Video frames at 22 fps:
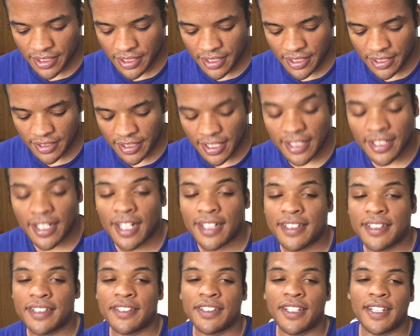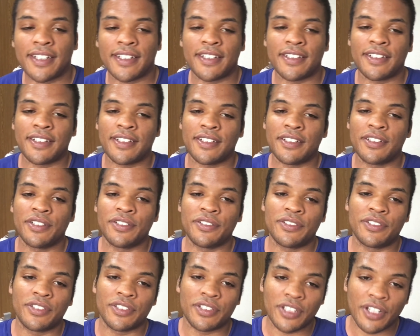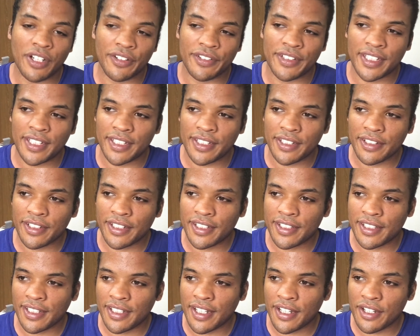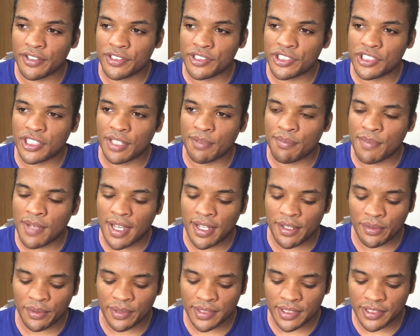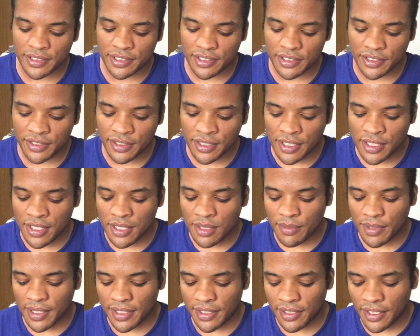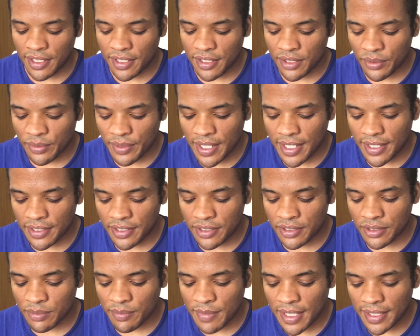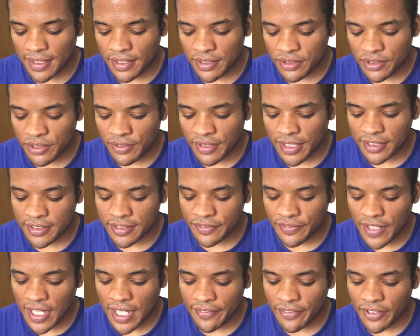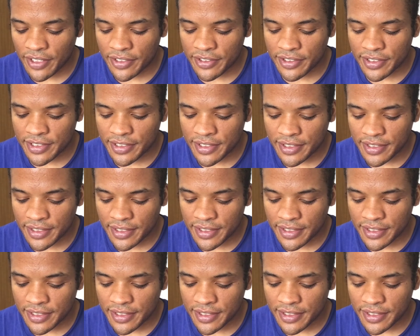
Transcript: And I didn't like include clothing or anything else you might want to do. But either way, you're making $2,500.